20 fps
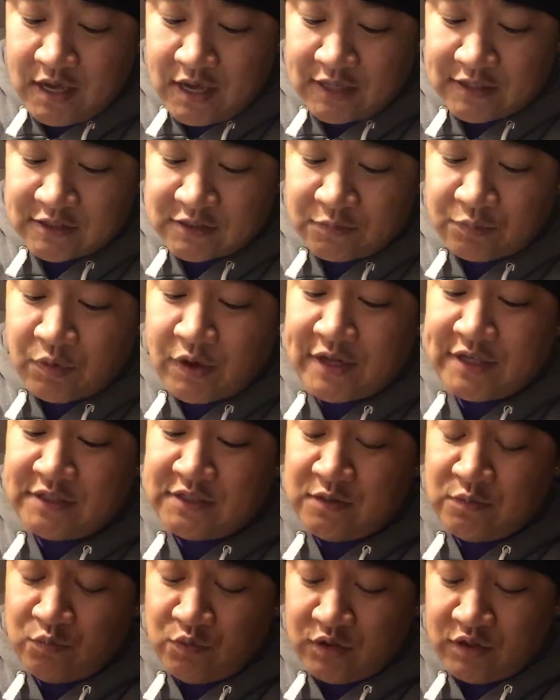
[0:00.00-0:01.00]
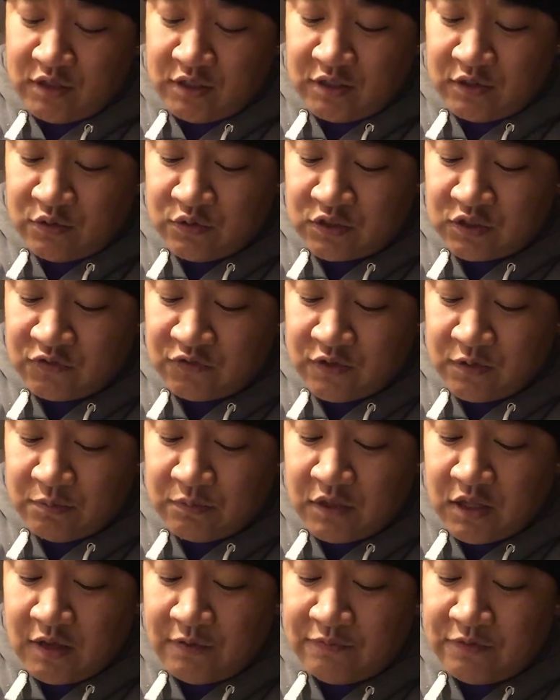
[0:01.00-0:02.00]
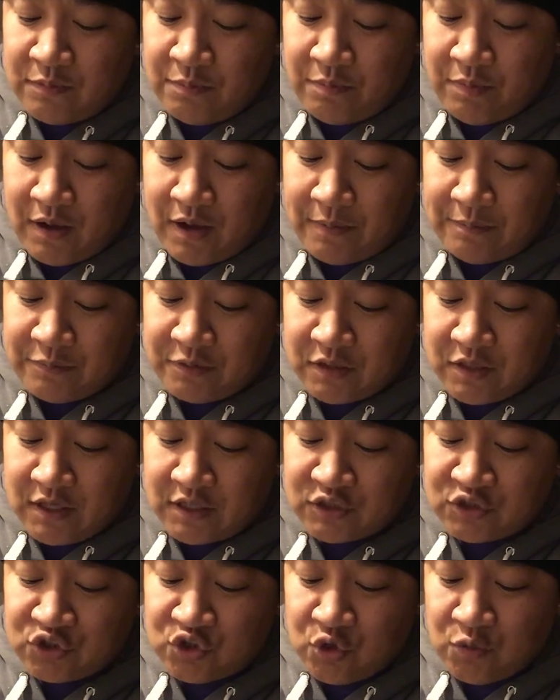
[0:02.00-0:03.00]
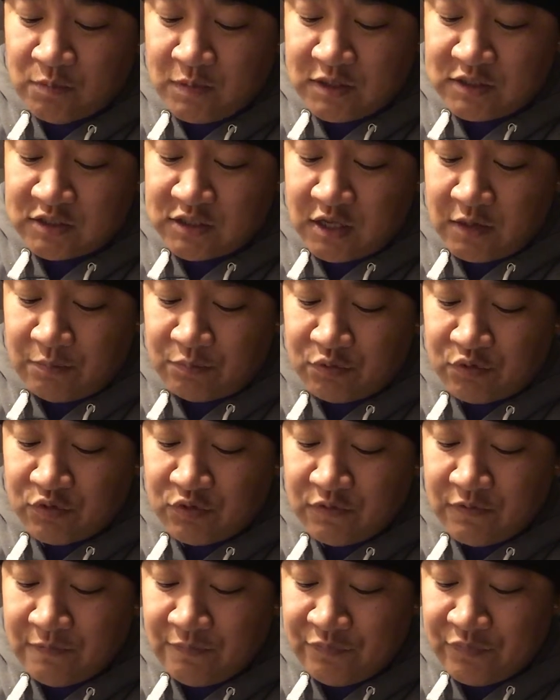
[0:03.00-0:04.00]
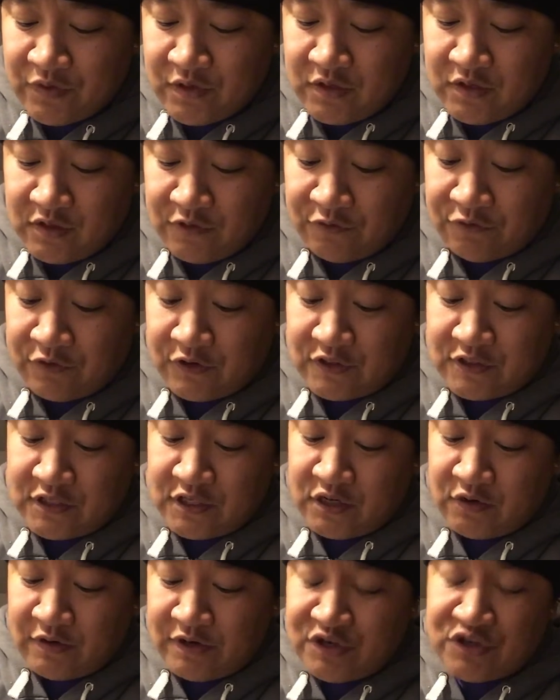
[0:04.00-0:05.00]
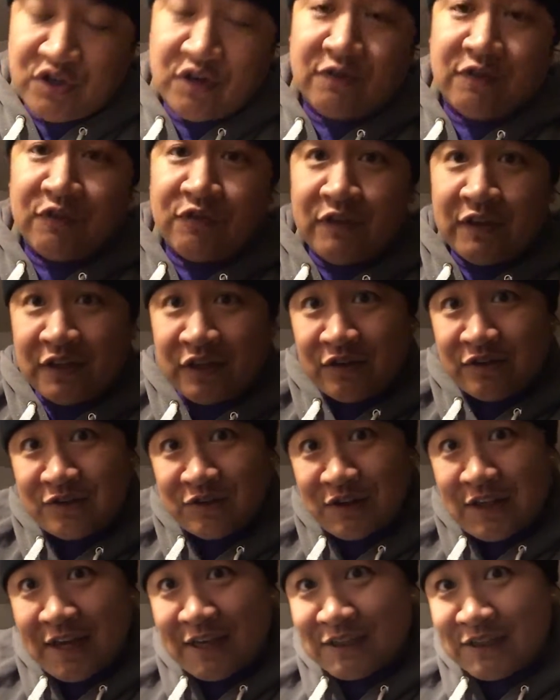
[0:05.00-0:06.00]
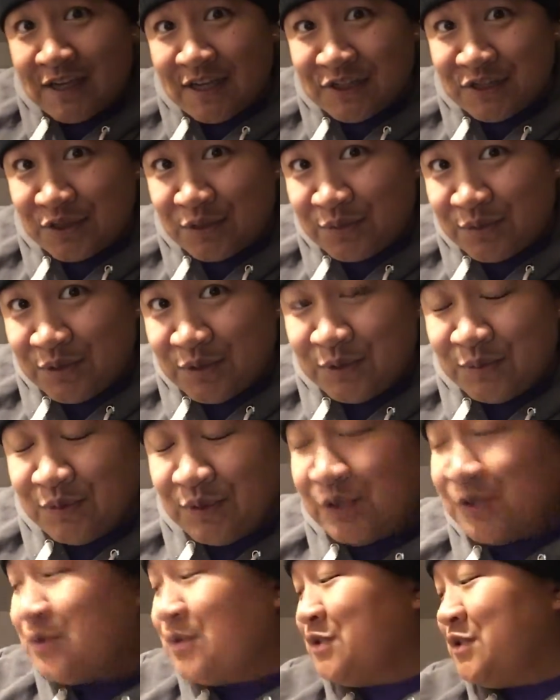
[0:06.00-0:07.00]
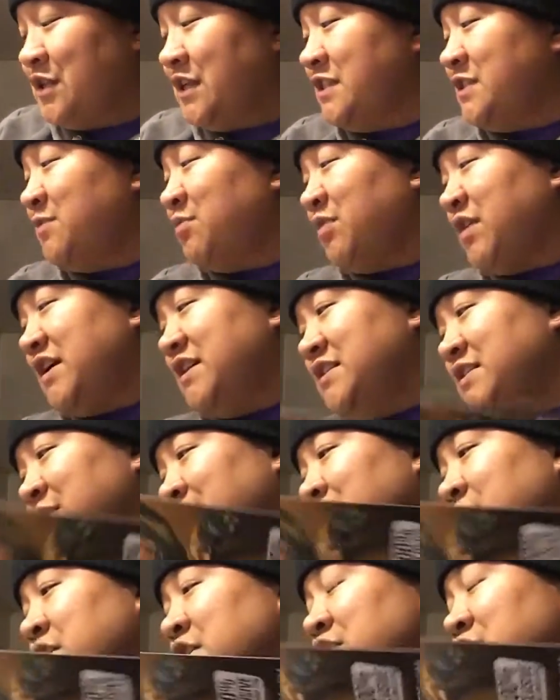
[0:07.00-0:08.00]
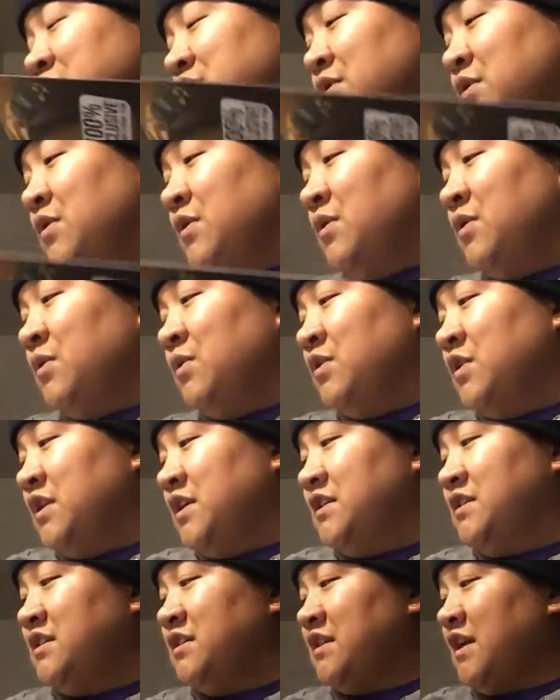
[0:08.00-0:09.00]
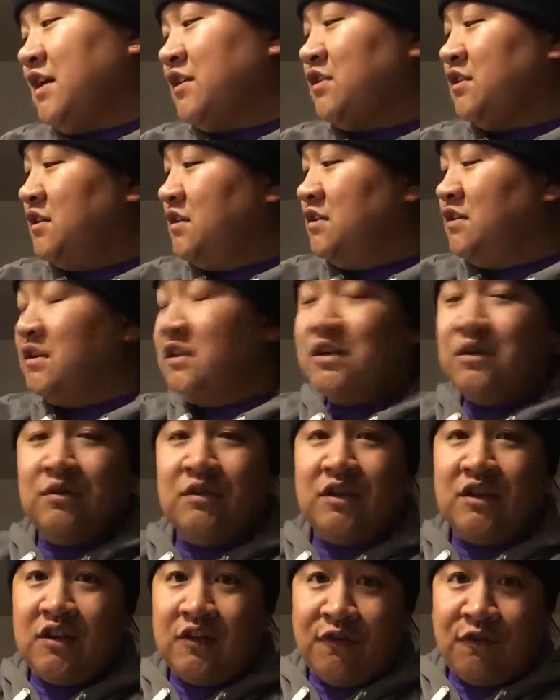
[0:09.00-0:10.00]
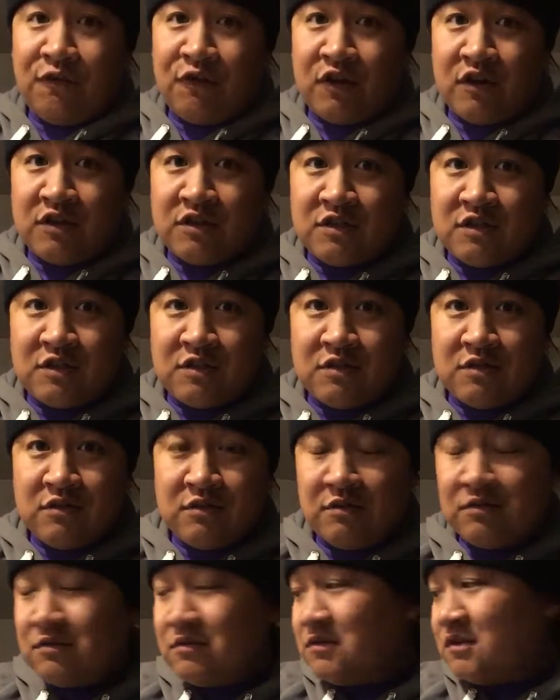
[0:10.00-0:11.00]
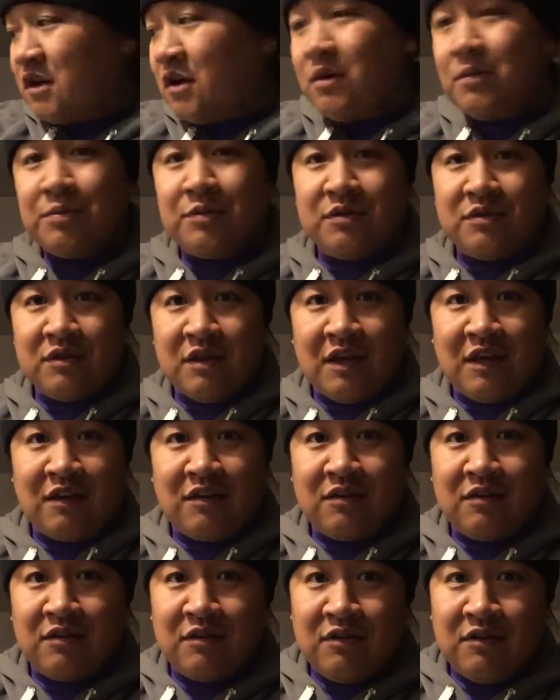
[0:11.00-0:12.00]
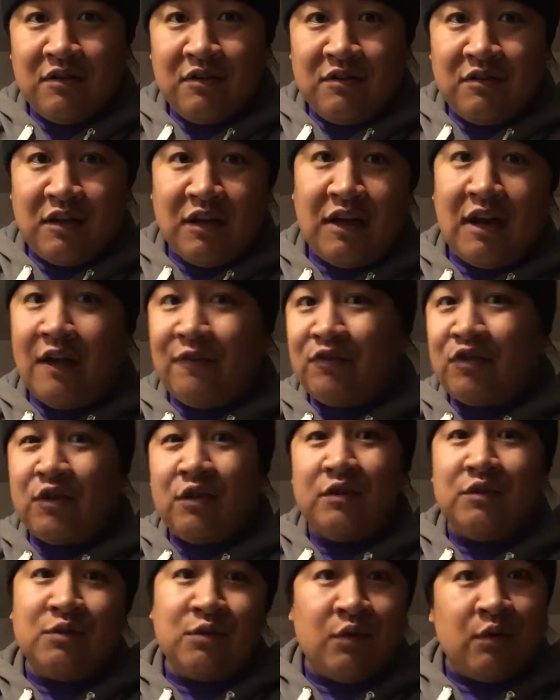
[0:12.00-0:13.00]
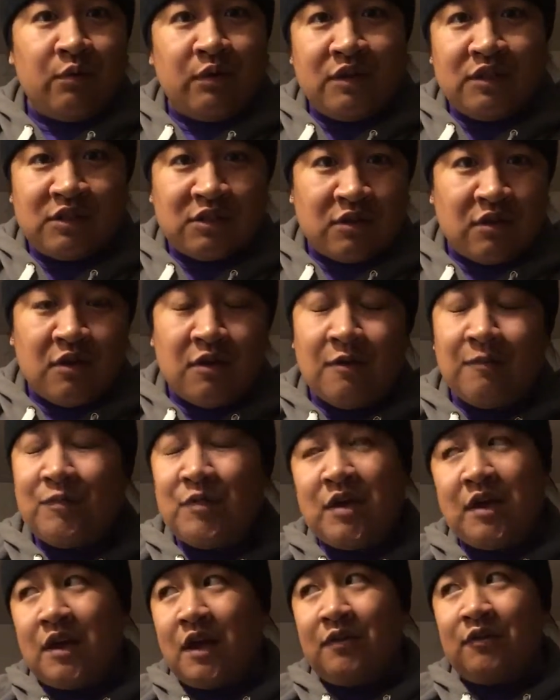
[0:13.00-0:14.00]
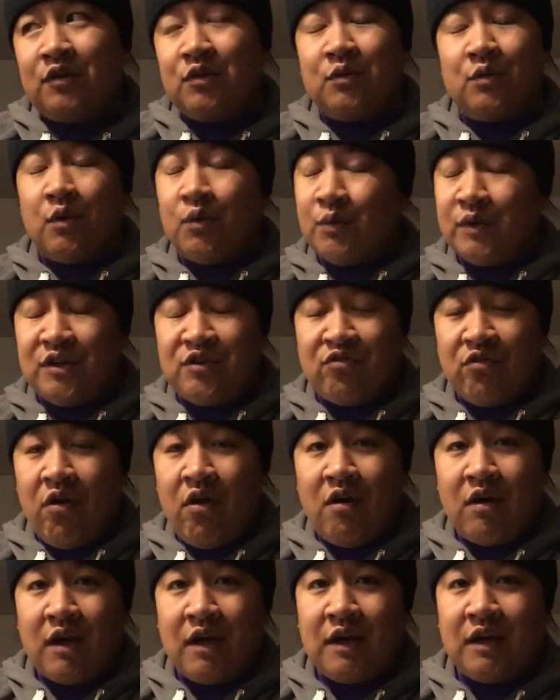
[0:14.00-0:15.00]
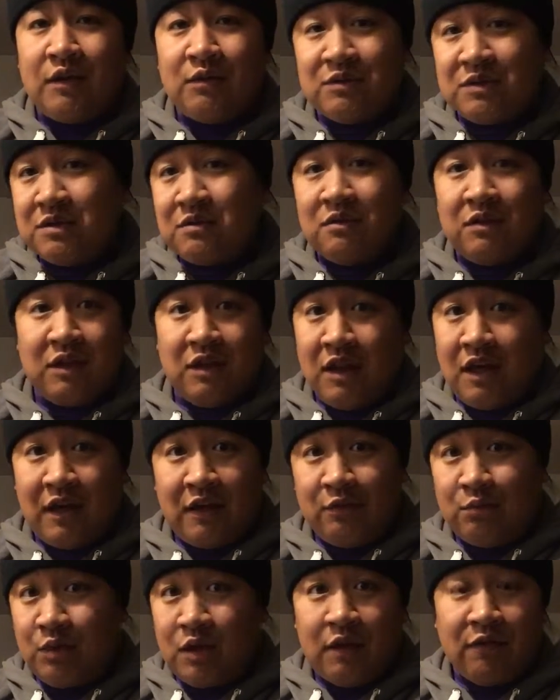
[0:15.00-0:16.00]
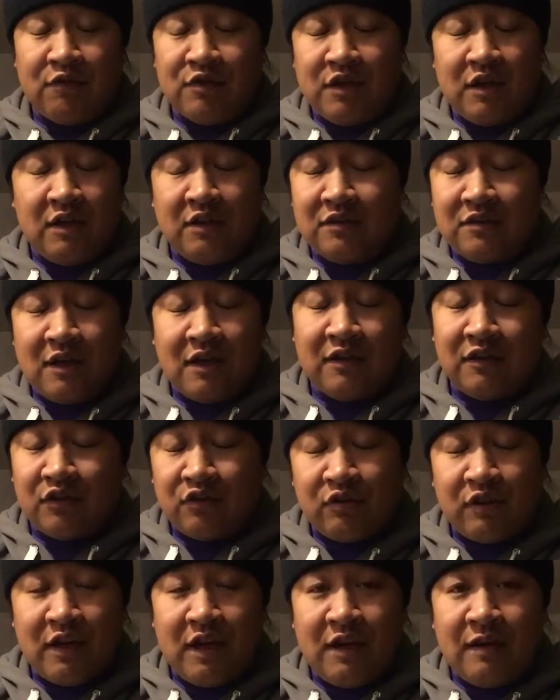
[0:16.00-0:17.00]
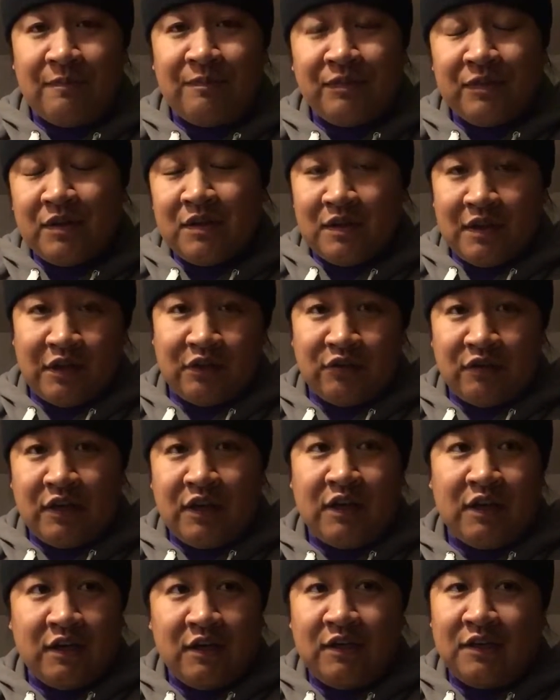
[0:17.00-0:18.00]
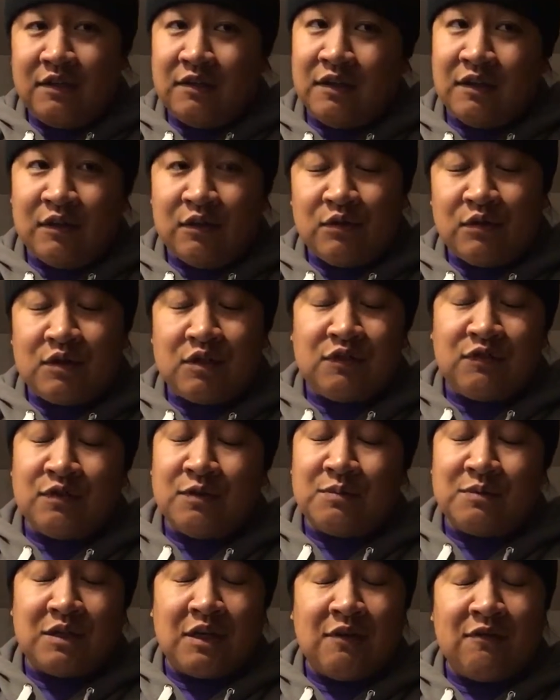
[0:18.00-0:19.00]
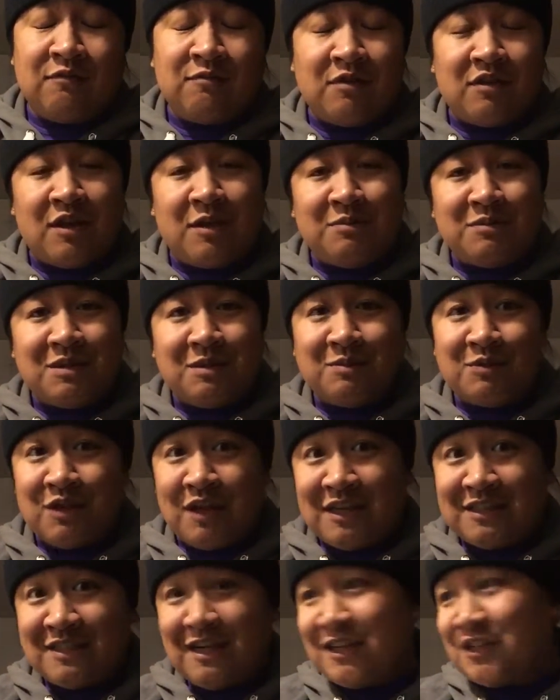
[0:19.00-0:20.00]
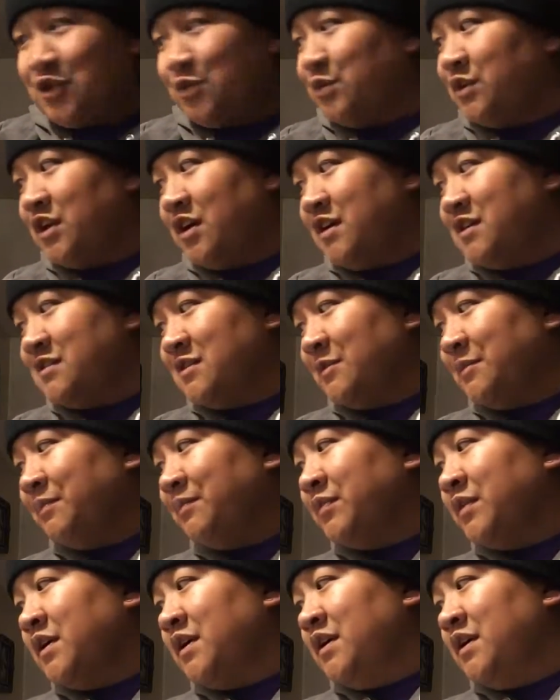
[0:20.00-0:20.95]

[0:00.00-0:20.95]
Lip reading: and surprised them with it. Lucasfilm loved the Pop Deluxe so much they approved the first iteration of the figure. So that's actually really, really cool. So they surprised them. So this is actually literally the first sculpt. Like, they didn't have to go to a resculpt. They didn't have to go to a redrawing. It was literally like whatever they decided to create. They created it, and Lucasfilms gave them the thumbs up. So that's actually really awesome.